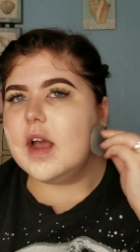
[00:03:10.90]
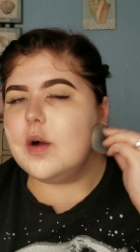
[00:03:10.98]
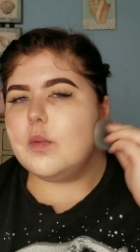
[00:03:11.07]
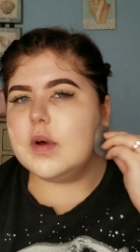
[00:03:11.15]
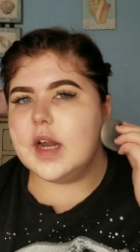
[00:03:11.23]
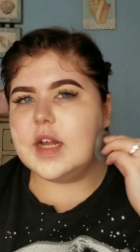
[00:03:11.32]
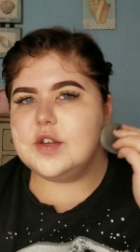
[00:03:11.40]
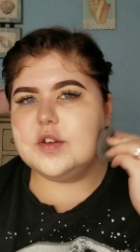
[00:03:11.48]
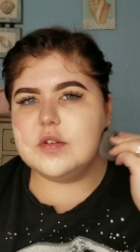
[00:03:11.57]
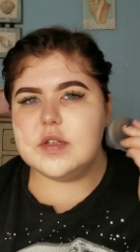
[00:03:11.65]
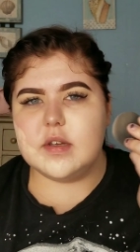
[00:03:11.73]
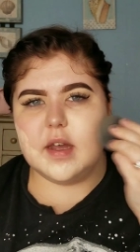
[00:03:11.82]
What I do
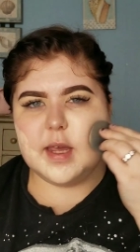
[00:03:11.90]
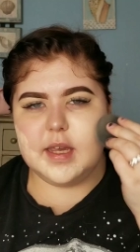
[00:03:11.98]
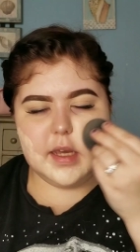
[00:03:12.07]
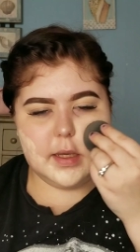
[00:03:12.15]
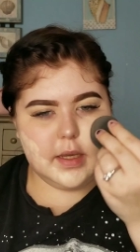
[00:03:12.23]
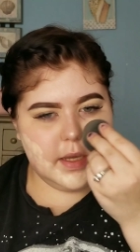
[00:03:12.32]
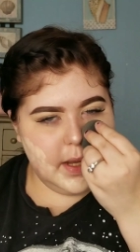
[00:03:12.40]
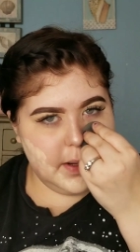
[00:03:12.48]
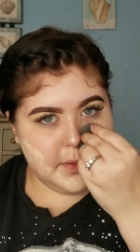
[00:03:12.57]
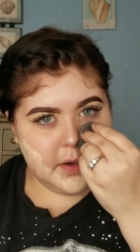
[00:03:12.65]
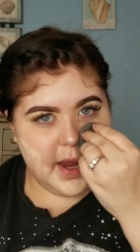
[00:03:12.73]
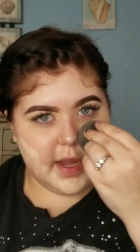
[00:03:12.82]
to like
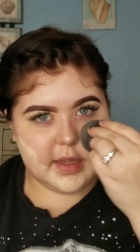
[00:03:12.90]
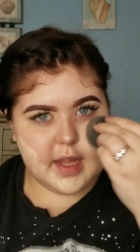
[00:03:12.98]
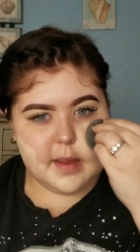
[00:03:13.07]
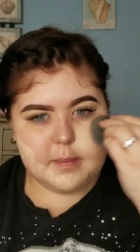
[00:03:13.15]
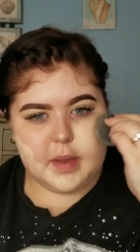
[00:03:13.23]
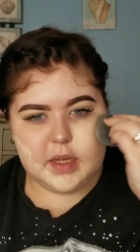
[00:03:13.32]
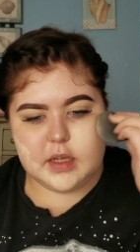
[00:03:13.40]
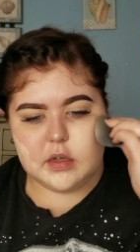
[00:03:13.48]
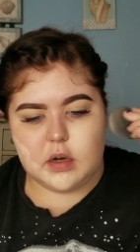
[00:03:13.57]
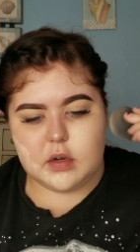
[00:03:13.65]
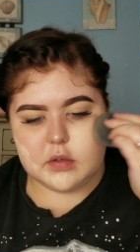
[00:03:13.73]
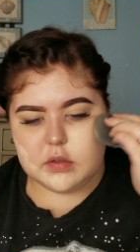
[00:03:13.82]
counteract that and make it
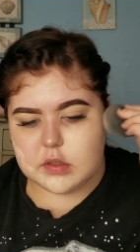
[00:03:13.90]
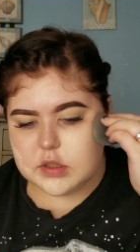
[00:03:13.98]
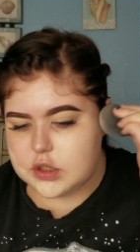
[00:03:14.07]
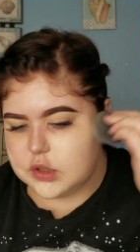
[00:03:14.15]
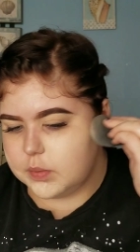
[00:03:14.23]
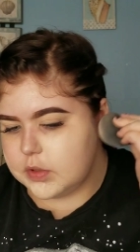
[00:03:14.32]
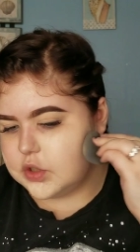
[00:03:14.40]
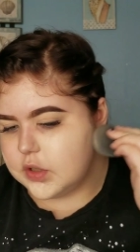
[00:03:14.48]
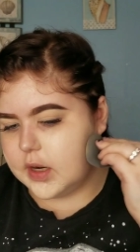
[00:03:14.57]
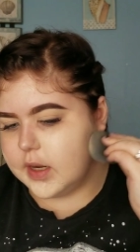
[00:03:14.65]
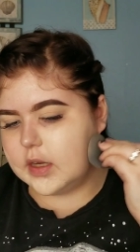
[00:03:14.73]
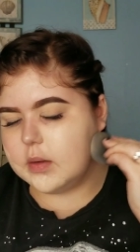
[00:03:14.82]
not look super
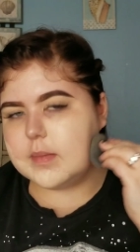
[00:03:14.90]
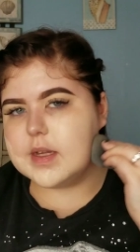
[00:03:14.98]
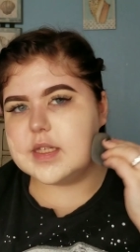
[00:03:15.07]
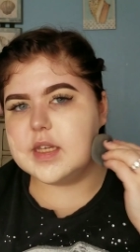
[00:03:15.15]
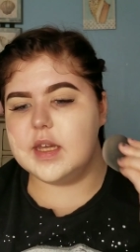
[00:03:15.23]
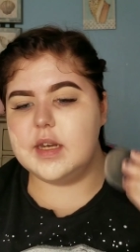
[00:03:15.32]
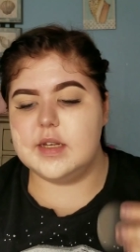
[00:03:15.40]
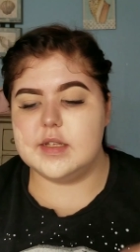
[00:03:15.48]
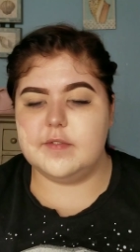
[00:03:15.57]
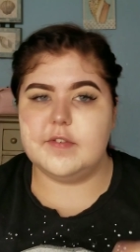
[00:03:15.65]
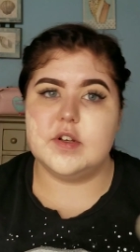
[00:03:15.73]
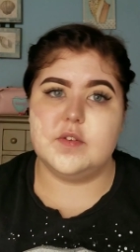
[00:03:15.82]
drying on my skin is,
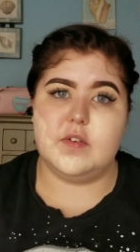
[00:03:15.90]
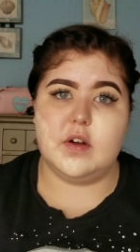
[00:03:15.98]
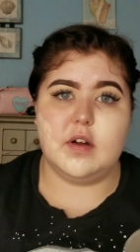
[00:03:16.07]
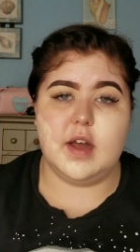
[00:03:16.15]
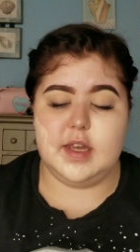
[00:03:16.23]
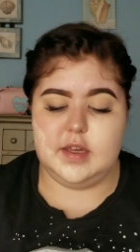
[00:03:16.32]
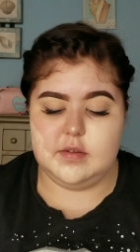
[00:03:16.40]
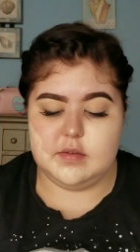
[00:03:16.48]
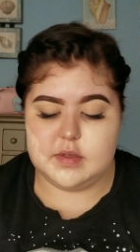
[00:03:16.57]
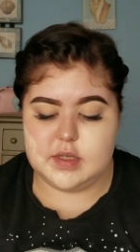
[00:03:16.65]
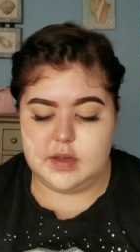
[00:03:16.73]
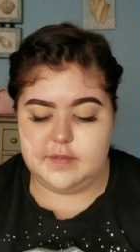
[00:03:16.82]
first of all, I
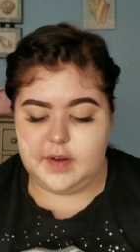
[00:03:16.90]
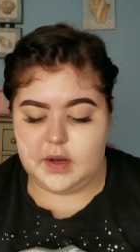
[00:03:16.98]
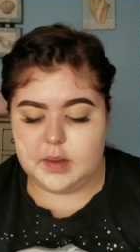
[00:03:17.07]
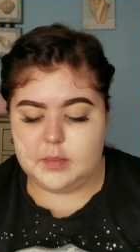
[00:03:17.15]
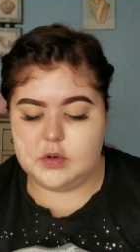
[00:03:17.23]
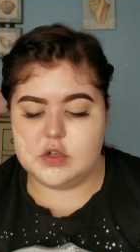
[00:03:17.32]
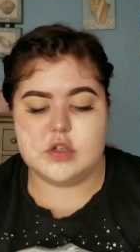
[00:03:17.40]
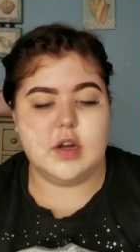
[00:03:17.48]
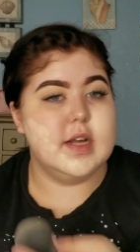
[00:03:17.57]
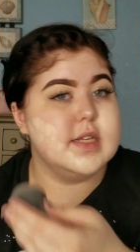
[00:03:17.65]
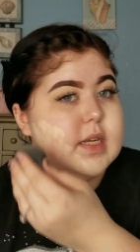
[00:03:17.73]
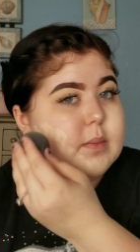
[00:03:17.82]
use a very
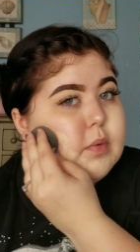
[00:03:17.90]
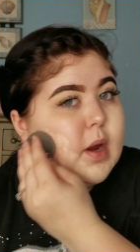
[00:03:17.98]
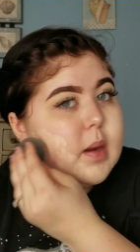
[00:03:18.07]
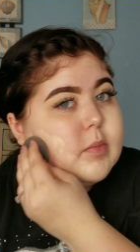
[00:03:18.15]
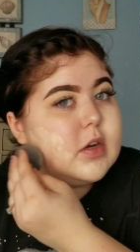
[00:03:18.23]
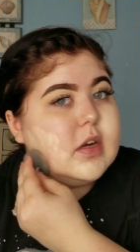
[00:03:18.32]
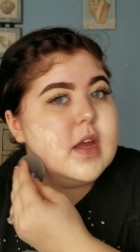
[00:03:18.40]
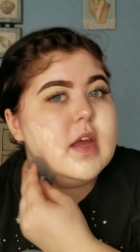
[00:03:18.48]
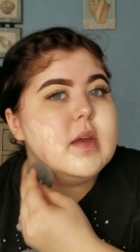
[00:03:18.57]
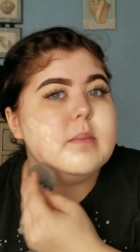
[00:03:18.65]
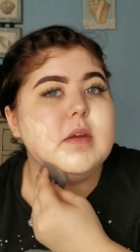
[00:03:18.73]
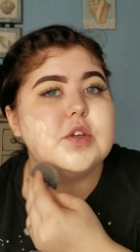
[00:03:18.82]
moisturizing primer.
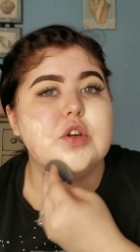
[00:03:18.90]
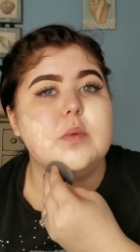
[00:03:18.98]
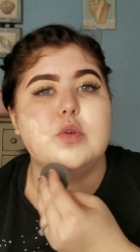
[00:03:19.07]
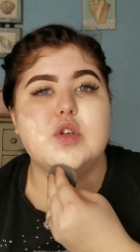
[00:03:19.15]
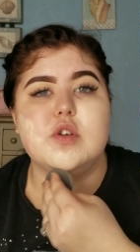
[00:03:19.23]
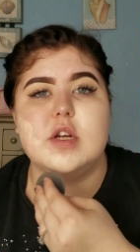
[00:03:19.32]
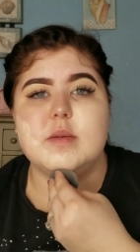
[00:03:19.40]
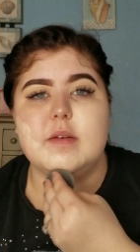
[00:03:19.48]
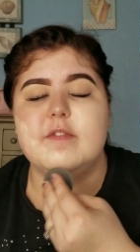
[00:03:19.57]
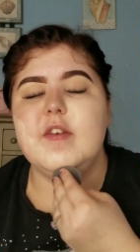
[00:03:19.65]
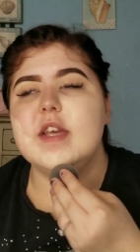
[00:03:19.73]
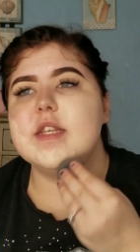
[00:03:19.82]
Make sure I moisturize my
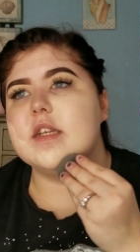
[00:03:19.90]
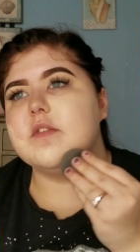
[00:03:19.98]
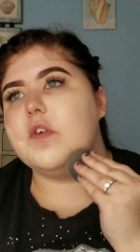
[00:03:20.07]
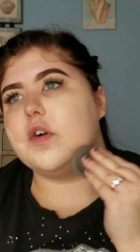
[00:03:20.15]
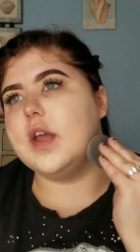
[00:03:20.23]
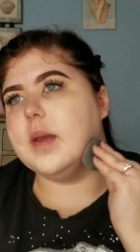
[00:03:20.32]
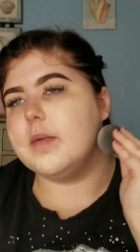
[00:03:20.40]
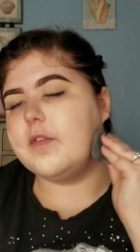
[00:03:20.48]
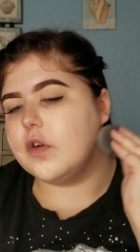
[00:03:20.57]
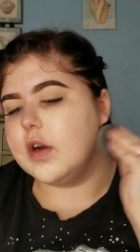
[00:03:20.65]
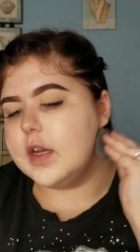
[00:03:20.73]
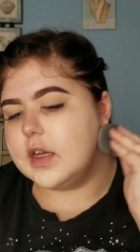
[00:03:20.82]
face, exfoliate
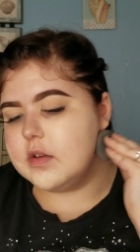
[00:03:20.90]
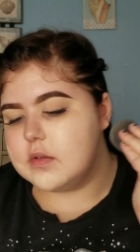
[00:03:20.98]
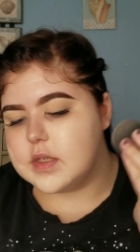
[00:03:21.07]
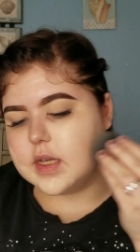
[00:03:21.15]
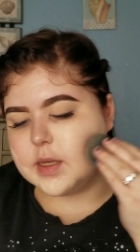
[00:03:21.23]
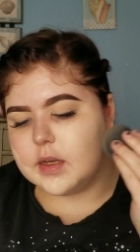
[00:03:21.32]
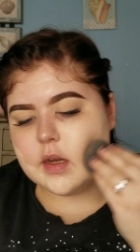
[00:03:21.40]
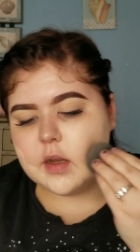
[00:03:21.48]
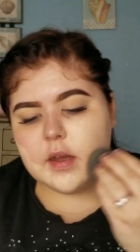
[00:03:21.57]
before I use it.